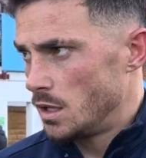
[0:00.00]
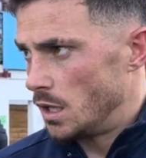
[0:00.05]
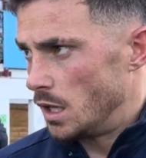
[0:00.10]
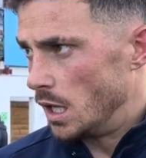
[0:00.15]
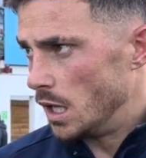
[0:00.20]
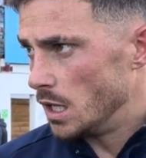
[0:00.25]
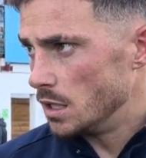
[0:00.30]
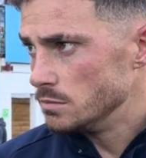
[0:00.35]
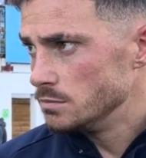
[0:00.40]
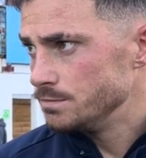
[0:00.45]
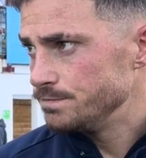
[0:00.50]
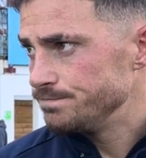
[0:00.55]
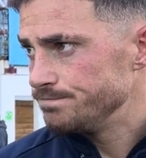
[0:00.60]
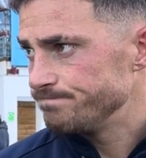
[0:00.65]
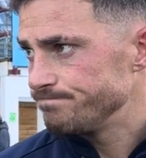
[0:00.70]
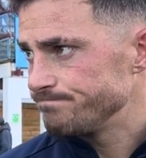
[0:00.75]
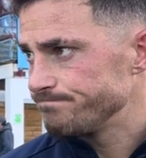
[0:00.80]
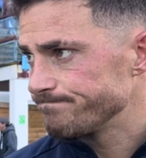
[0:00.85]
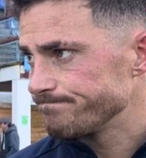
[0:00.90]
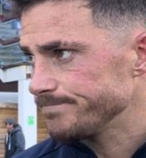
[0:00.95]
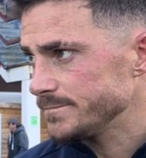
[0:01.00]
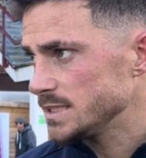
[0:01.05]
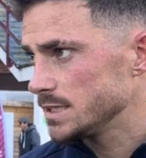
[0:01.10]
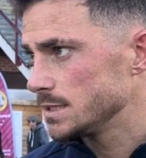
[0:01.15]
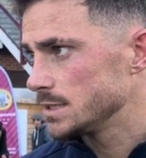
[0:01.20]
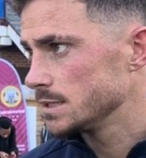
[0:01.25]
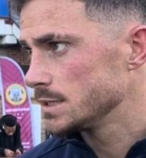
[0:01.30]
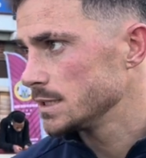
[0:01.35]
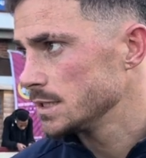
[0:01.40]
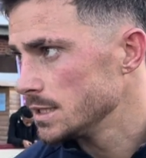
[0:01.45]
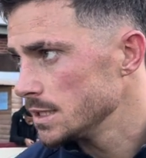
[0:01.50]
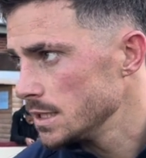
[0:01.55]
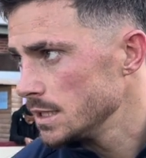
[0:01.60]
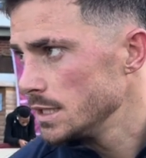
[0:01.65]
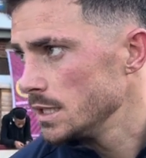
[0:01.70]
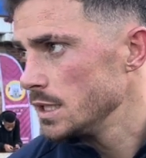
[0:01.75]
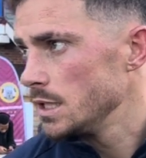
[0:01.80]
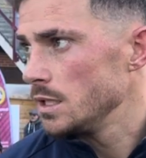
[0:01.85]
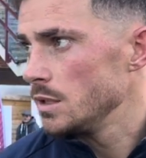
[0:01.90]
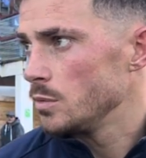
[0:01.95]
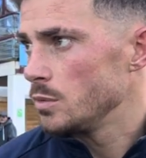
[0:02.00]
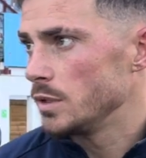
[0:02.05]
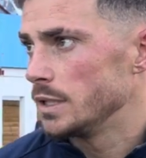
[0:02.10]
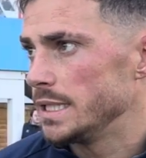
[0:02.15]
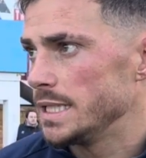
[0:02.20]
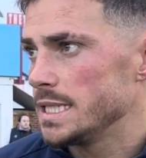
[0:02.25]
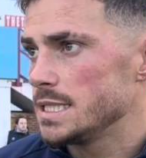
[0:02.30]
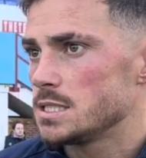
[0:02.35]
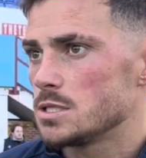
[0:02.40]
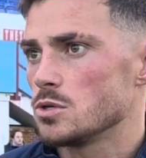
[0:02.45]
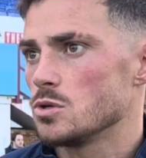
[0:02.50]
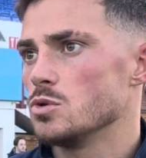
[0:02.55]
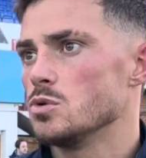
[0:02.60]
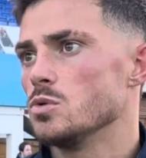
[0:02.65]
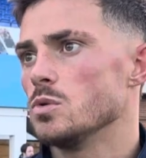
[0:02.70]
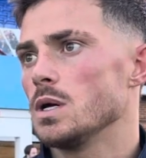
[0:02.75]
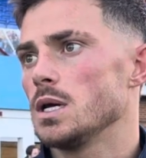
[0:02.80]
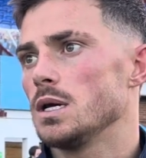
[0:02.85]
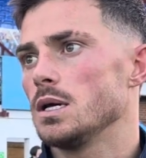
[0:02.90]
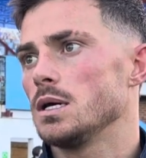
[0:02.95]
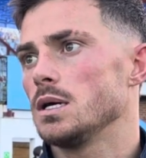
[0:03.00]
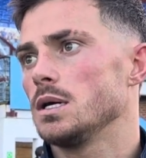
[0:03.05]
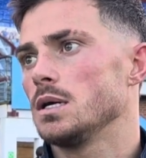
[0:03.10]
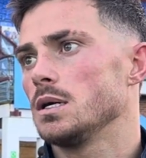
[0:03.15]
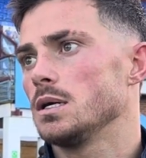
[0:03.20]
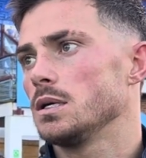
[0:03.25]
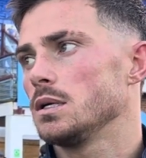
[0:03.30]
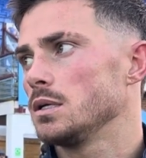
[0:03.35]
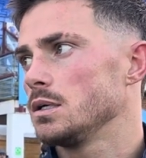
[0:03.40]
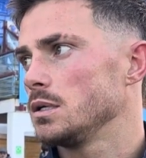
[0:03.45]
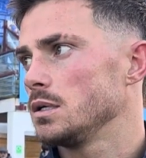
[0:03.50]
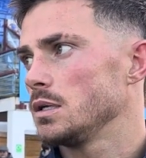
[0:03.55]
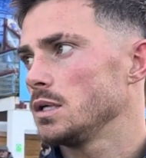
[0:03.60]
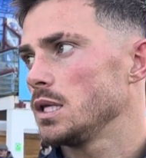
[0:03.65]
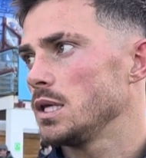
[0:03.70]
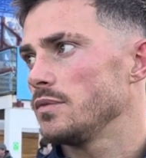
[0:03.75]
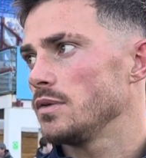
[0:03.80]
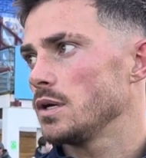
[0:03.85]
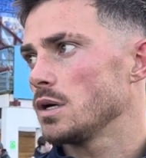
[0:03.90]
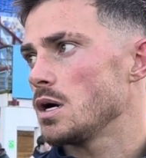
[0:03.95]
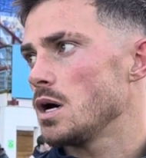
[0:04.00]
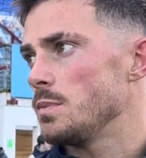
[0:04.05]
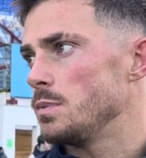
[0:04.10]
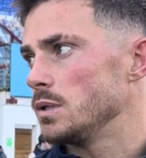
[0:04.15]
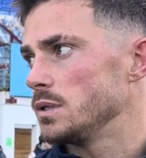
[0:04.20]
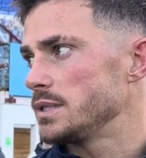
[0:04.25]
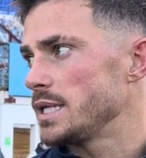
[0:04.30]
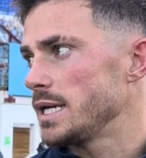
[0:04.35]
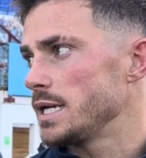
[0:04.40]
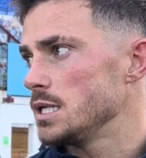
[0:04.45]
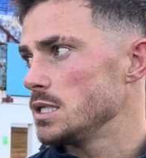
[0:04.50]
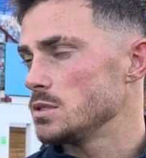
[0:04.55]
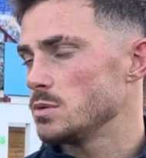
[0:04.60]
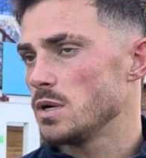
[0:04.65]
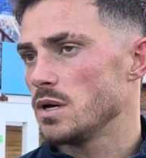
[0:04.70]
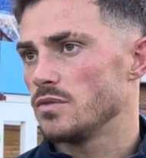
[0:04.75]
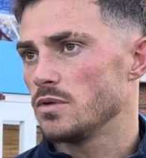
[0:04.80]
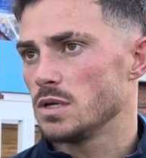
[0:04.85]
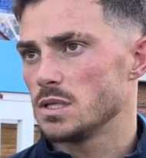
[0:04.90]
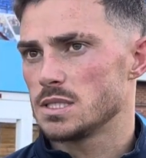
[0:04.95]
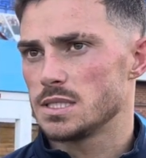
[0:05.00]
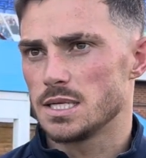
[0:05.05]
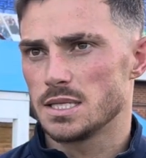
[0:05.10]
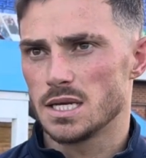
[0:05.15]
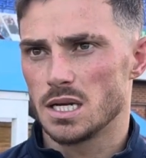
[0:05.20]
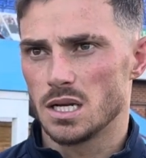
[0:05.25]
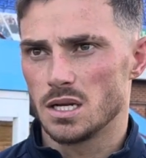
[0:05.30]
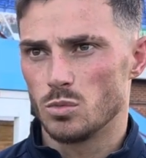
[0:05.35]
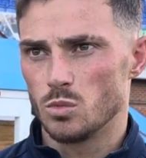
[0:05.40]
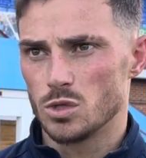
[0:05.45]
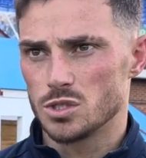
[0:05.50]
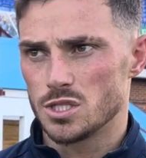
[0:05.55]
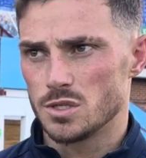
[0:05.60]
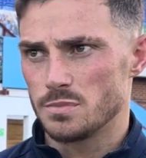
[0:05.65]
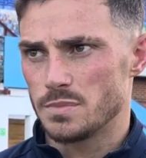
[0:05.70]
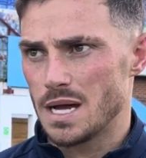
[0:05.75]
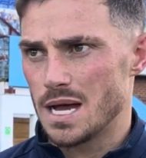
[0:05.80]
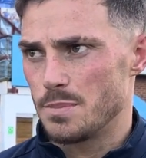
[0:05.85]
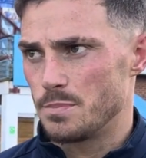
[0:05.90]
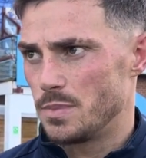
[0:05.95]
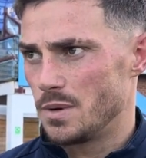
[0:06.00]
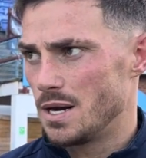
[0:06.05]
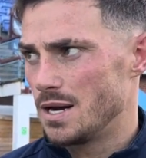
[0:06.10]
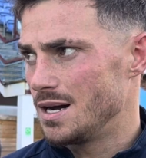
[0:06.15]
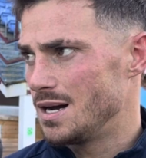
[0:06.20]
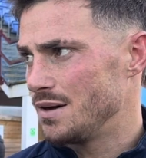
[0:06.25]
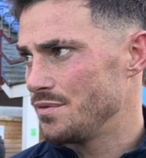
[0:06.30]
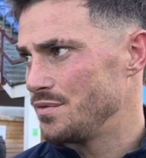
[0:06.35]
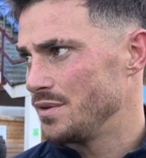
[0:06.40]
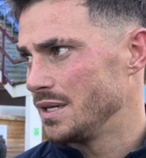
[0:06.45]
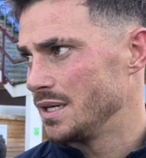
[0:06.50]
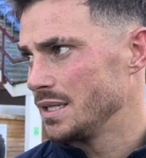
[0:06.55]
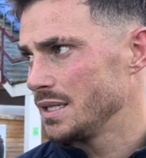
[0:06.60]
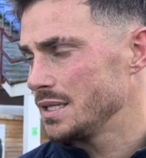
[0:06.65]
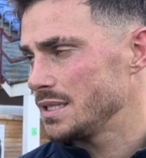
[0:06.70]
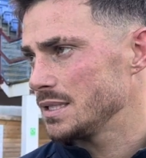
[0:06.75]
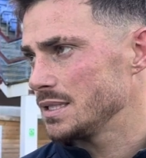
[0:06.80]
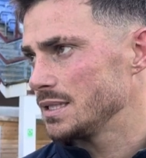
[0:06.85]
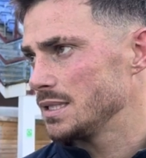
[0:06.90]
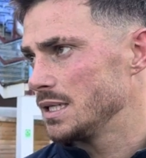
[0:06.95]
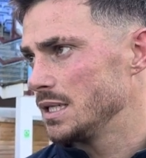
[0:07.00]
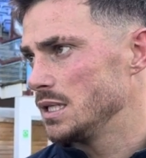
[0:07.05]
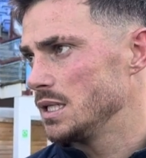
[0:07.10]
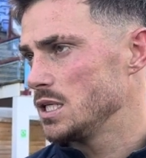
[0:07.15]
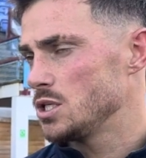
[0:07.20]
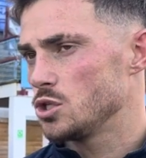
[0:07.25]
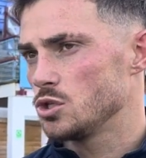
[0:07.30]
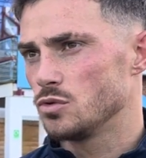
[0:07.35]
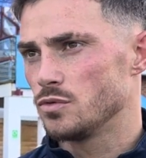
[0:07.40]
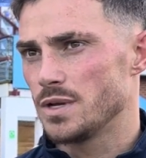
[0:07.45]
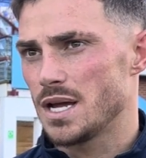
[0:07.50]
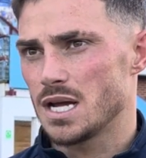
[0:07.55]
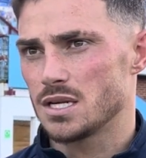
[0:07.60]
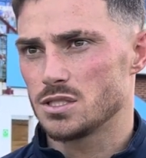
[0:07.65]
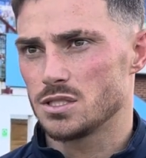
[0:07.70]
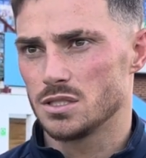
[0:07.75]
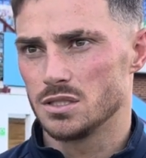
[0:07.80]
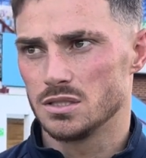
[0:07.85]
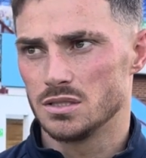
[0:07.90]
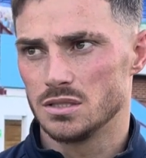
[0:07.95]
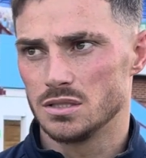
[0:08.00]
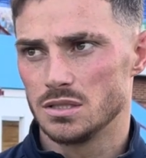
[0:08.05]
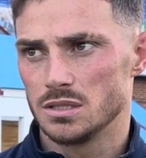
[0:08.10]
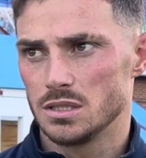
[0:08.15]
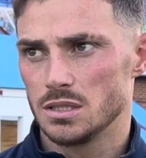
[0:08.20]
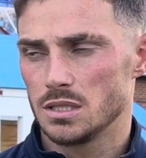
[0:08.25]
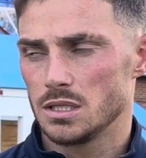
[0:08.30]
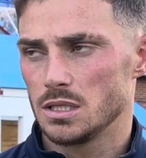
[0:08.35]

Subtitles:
Probably need to give it a couple of days or whatever and sit down and watch it back, but I think initial reaction,